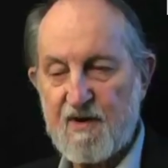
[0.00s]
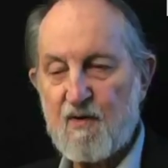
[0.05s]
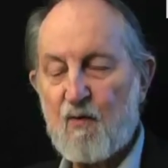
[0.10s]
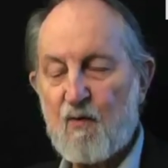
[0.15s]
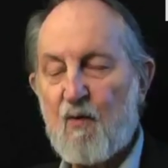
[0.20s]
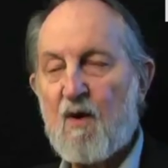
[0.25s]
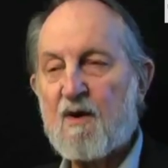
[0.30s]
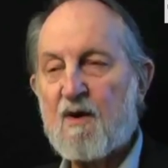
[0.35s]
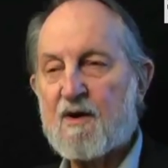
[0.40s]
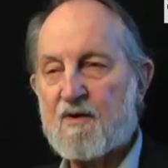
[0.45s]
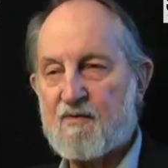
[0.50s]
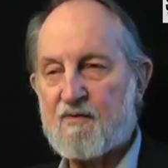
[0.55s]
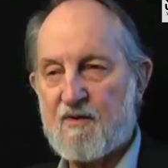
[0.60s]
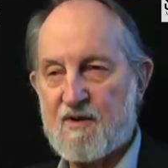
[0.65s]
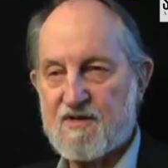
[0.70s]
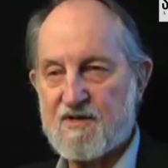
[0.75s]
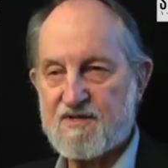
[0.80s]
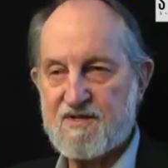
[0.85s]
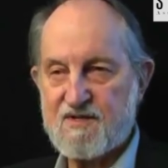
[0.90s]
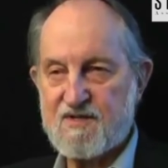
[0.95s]
to walk
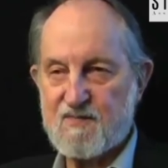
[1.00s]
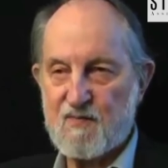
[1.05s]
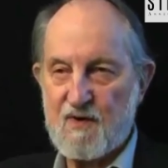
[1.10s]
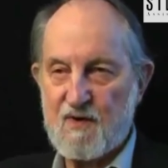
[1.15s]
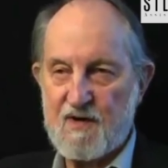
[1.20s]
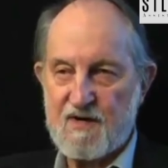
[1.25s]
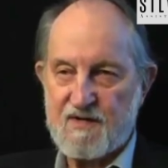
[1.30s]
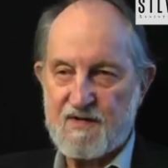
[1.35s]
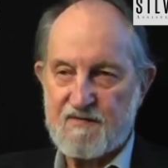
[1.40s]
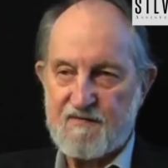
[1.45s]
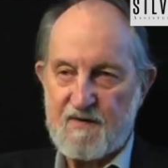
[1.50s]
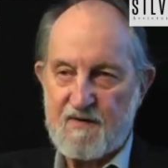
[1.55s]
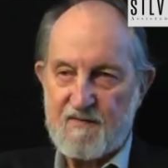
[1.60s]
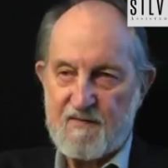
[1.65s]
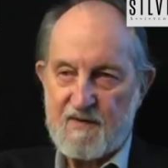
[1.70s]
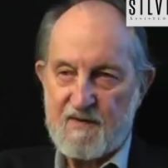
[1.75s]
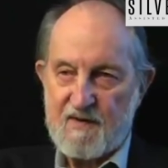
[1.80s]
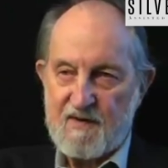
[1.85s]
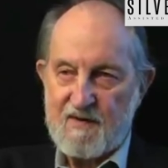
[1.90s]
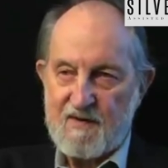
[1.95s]
across this bridge
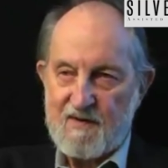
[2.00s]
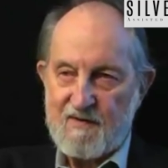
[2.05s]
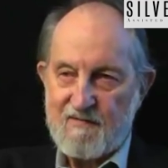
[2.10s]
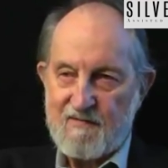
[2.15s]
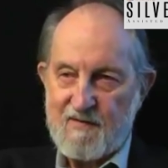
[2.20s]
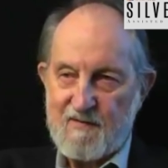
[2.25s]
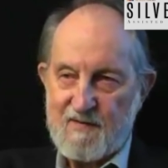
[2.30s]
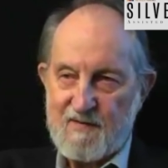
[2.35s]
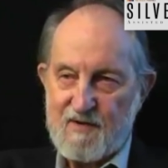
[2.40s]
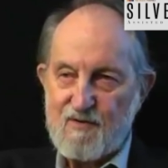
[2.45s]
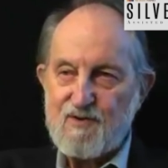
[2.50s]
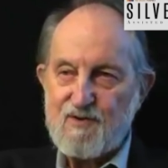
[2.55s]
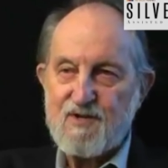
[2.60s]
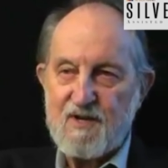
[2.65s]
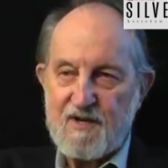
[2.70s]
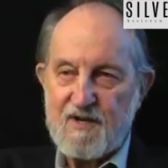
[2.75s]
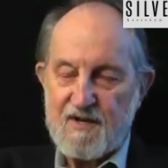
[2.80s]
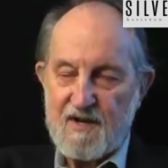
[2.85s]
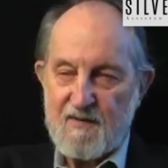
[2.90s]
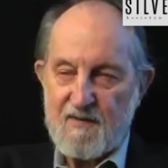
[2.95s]
from
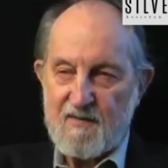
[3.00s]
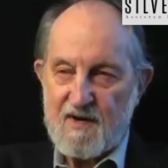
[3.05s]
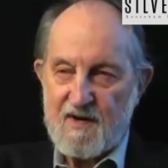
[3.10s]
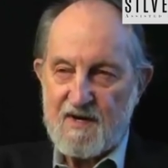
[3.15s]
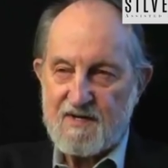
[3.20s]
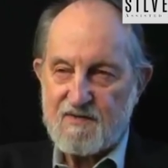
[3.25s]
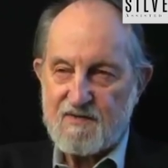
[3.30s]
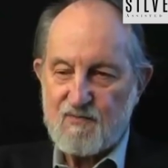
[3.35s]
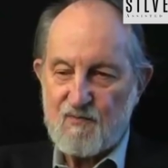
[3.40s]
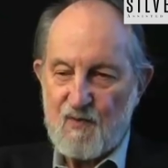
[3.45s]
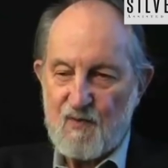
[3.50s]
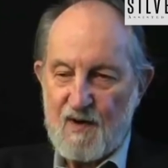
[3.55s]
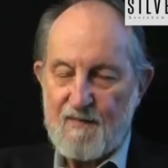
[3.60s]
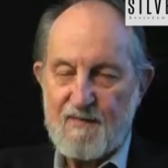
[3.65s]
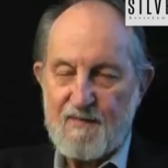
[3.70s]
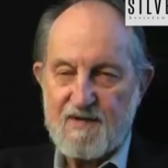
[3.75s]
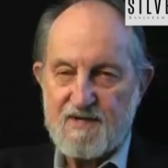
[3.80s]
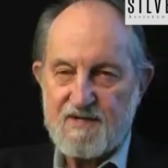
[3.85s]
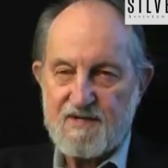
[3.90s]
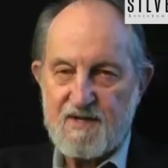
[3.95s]
using them as
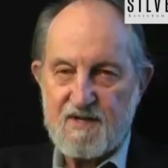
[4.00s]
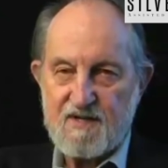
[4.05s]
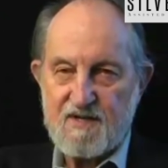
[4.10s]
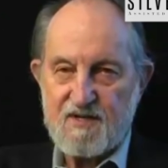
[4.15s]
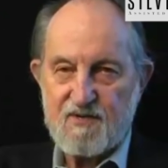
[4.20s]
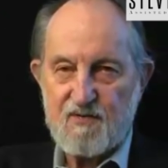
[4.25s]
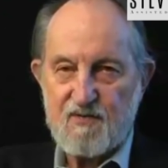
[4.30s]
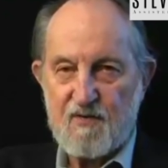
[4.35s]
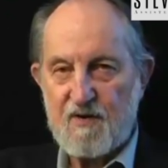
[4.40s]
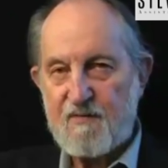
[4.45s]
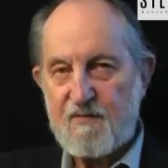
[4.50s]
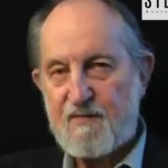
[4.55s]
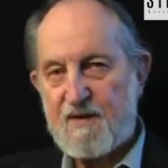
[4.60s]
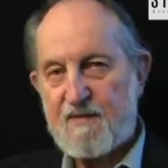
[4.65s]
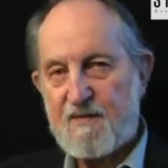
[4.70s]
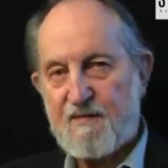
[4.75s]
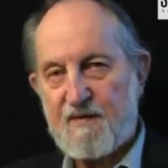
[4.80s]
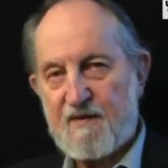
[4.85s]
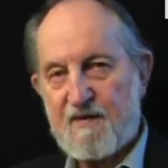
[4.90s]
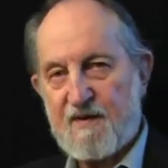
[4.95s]
weapons to destroy
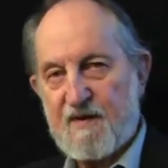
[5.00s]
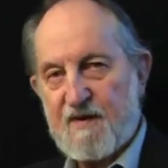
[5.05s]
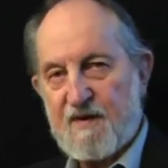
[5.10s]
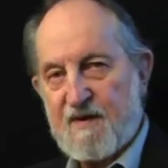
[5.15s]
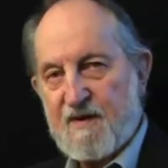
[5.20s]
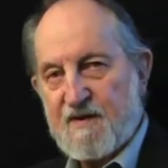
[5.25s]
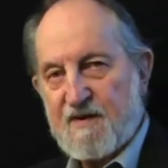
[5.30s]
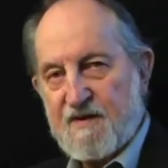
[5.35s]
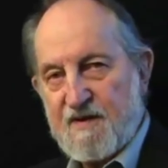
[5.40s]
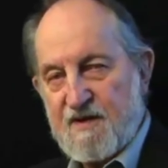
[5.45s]
people to